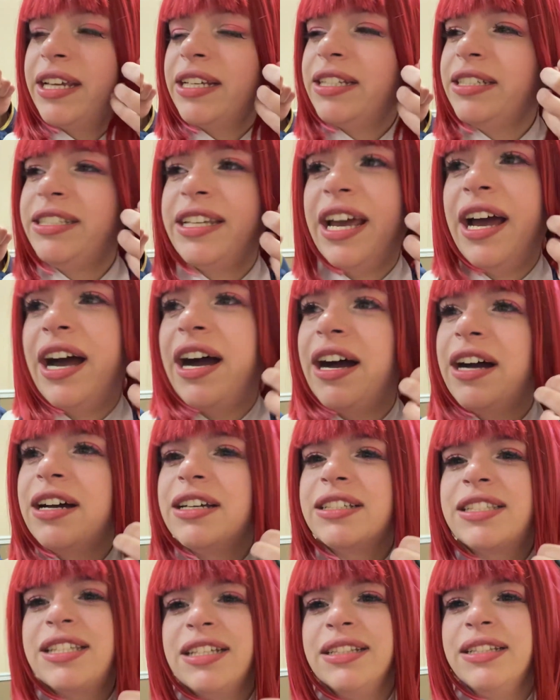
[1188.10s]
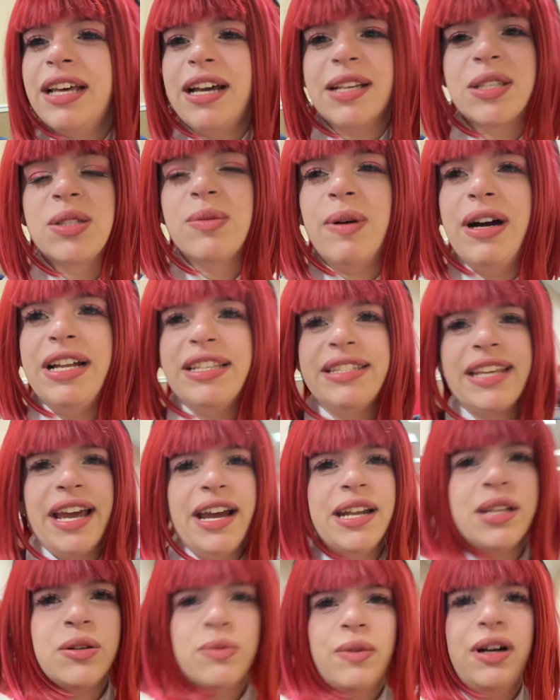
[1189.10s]
today. Yeah, Celeste won,
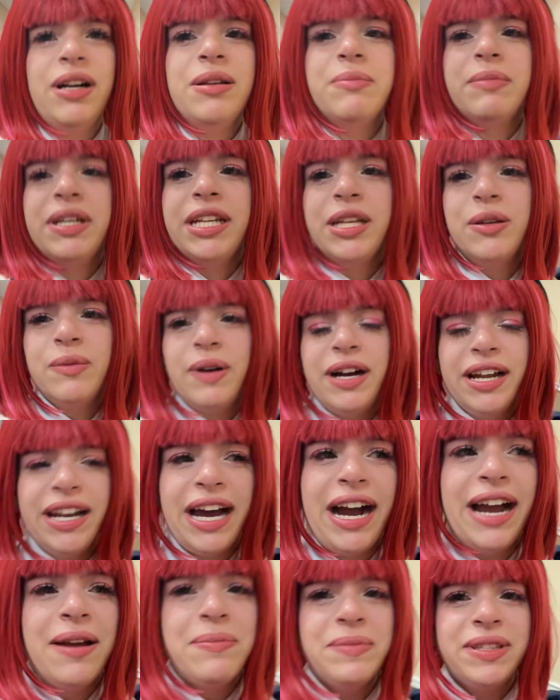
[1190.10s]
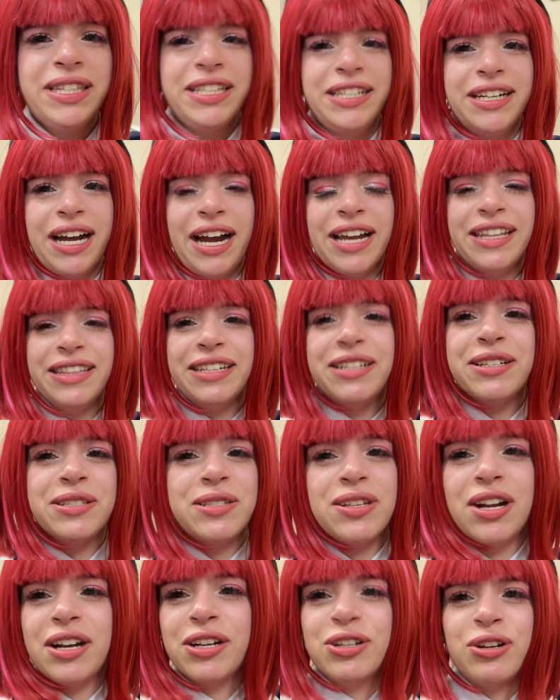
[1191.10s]
Daddy won, Mitty won. I literally
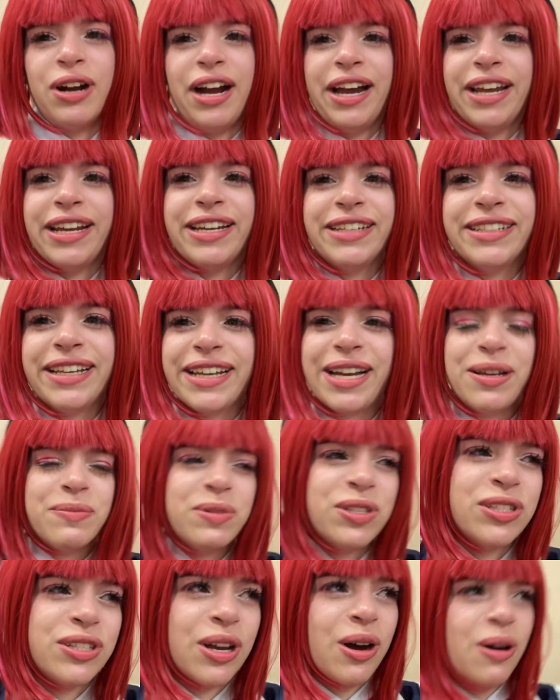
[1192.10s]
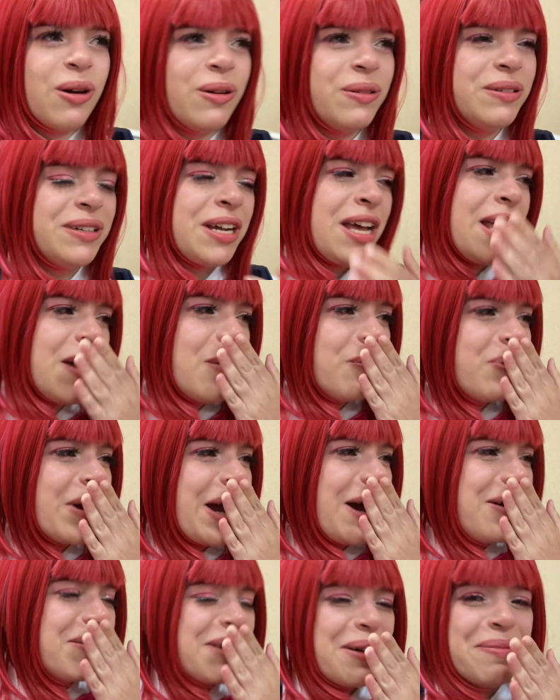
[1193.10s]
started crying. Like, I'm so
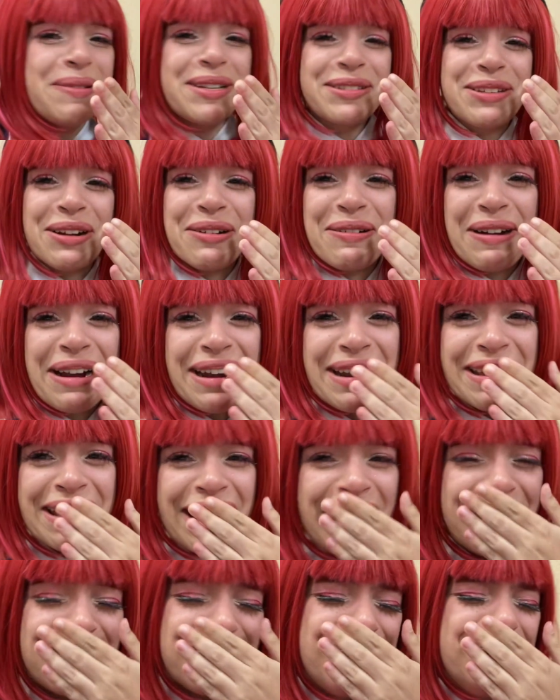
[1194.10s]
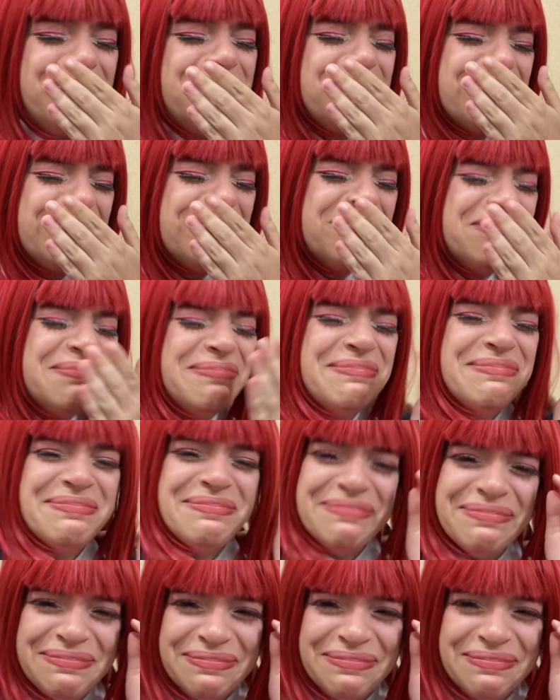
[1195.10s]
proud. I'm gonna start crying again. Don't cry. Dubs, baby.